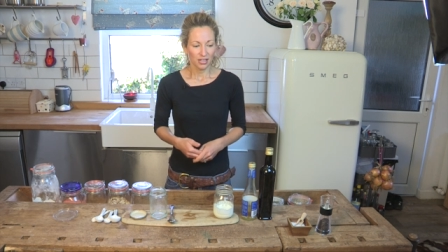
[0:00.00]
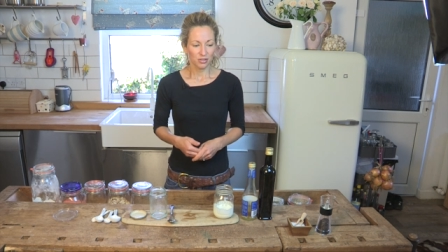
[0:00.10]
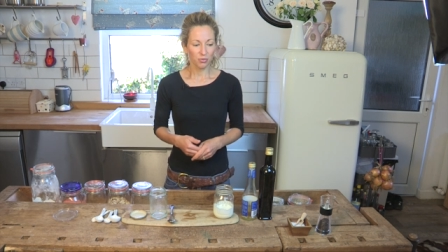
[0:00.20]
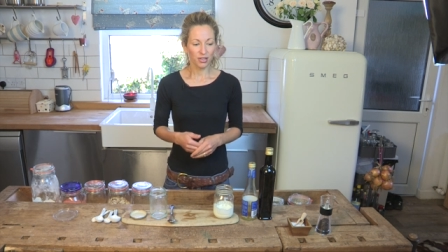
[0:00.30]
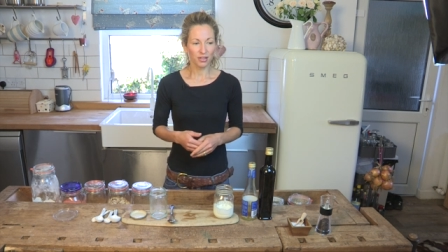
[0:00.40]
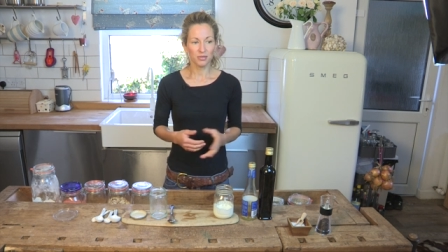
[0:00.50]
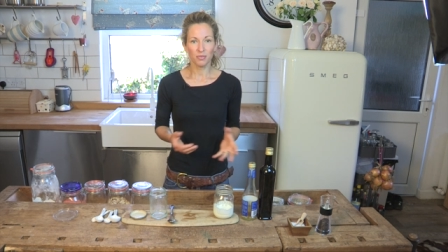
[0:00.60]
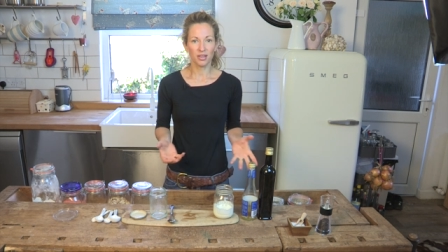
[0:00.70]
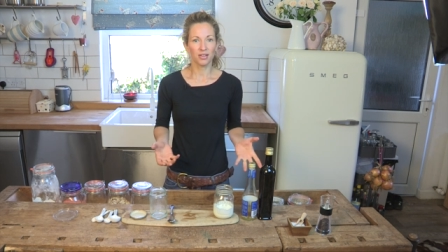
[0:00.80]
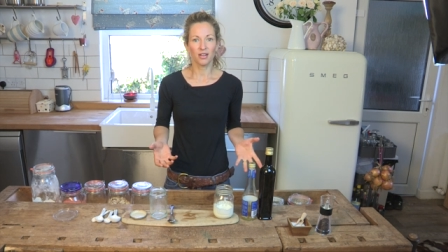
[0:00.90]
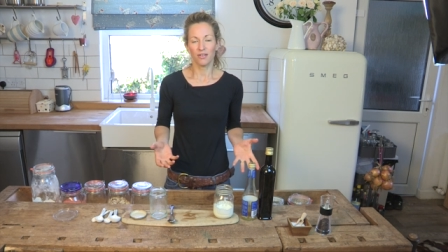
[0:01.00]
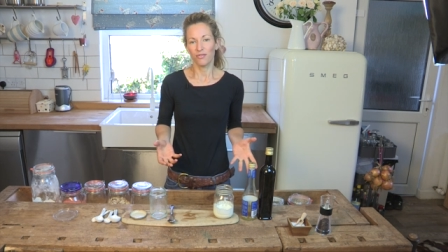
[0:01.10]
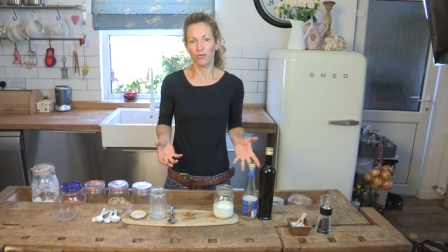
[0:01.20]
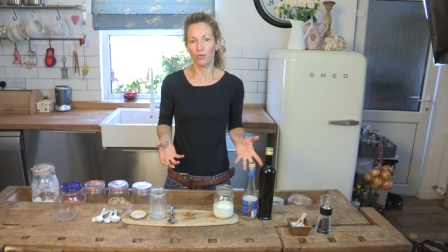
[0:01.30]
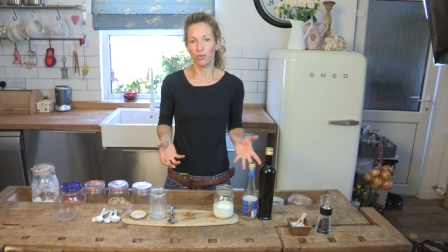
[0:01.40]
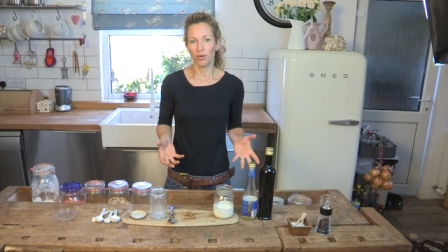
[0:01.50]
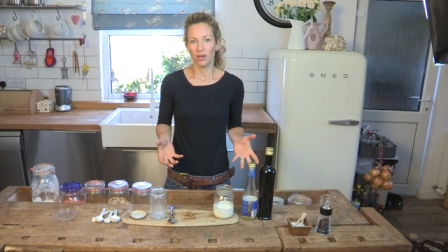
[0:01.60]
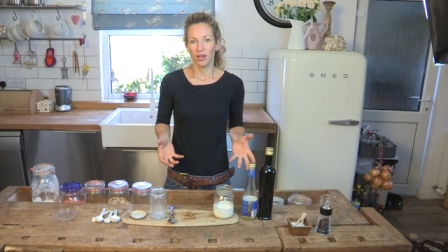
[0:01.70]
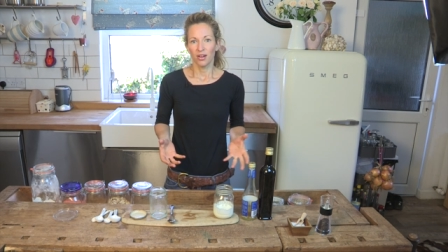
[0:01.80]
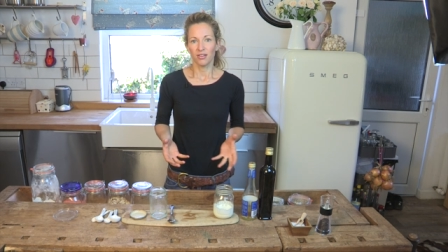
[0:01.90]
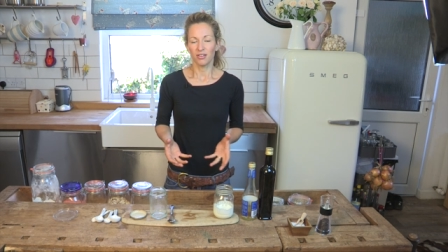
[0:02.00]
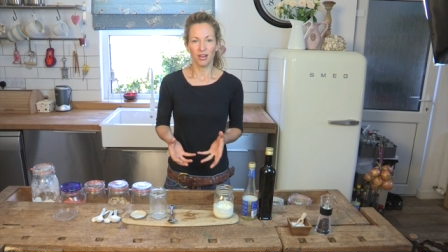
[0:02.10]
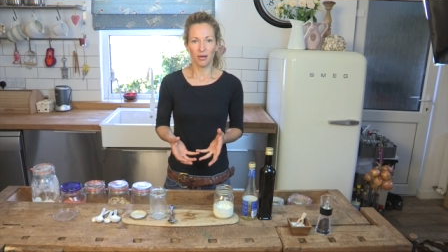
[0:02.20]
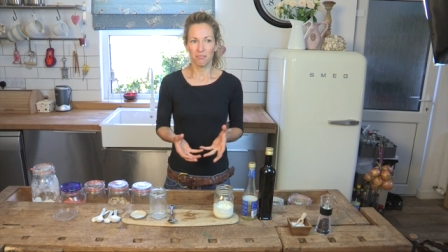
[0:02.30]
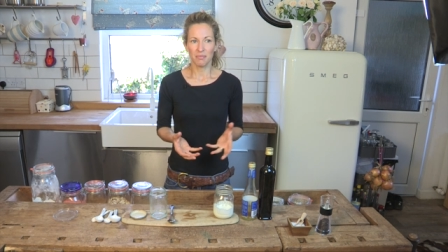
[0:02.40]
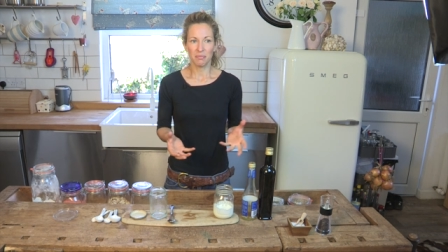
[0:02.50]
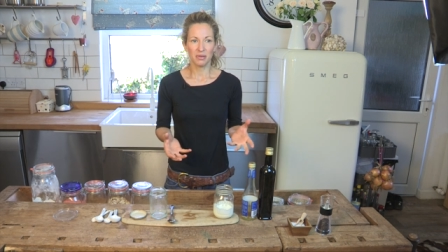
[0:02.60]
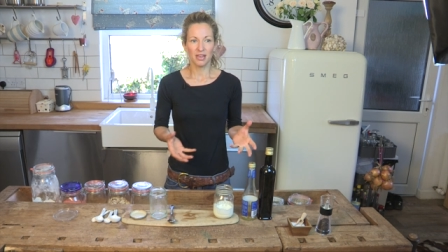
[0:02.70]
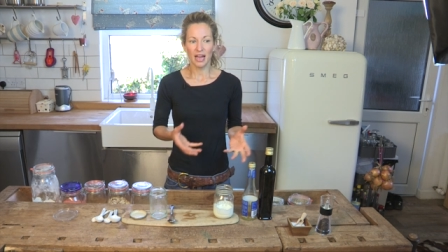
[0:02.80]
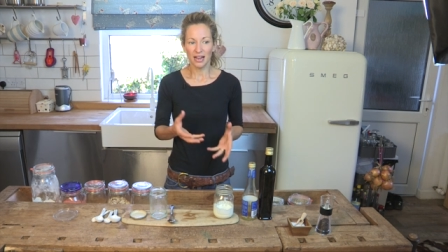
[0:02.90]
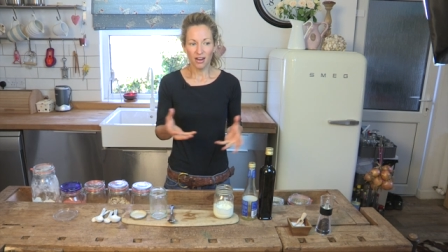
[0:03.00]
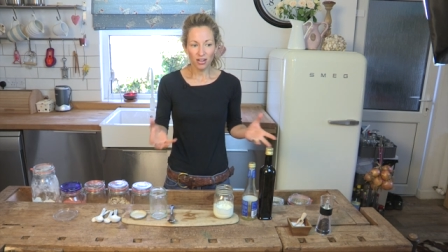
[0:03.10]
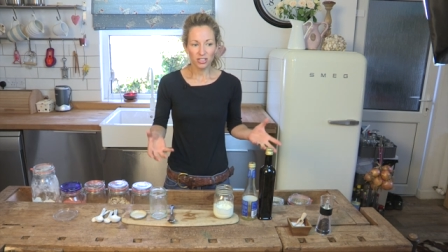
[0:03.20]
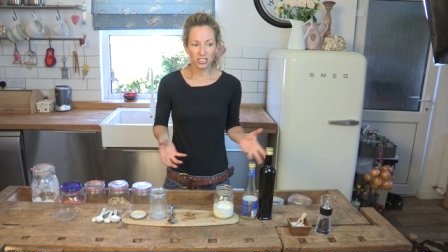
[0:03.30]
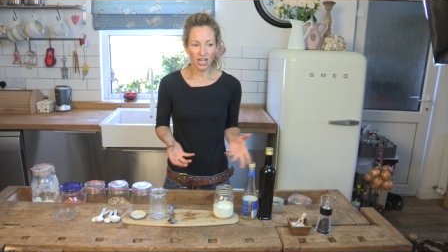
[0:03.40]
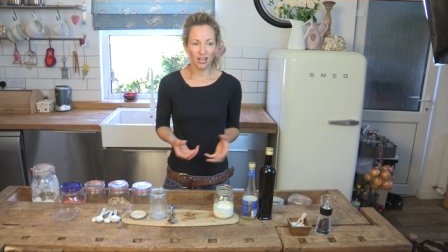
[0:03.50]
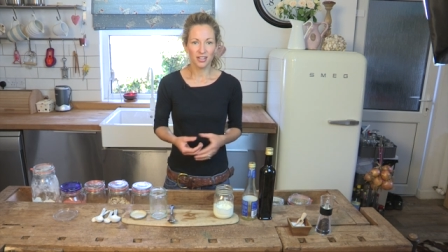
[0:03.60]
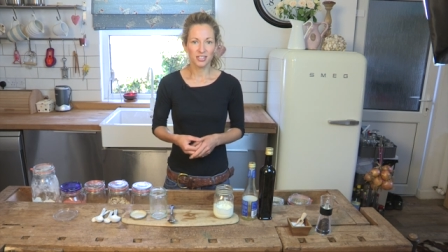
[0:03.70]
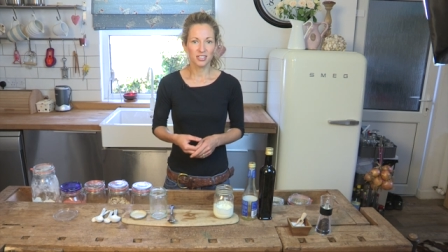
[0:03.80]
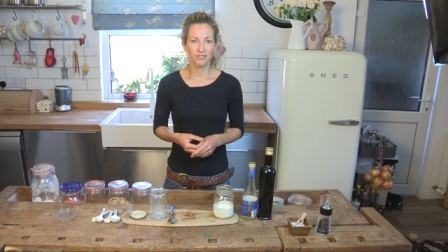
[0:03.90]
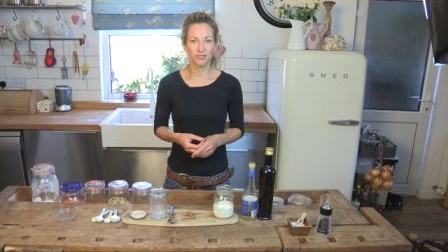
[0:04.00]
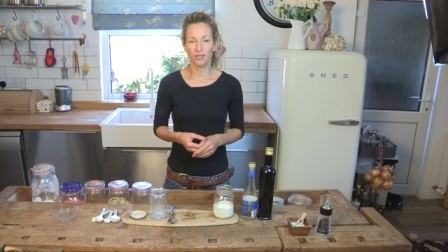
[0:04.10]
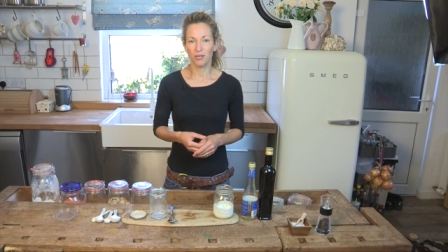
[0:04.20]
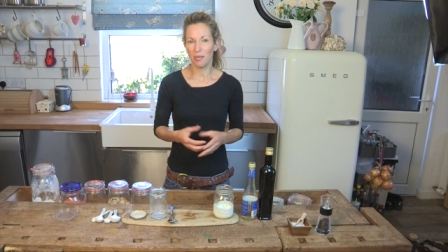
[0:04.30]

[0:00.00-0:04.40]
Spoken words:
So we're going to make enough for maybe a large salad for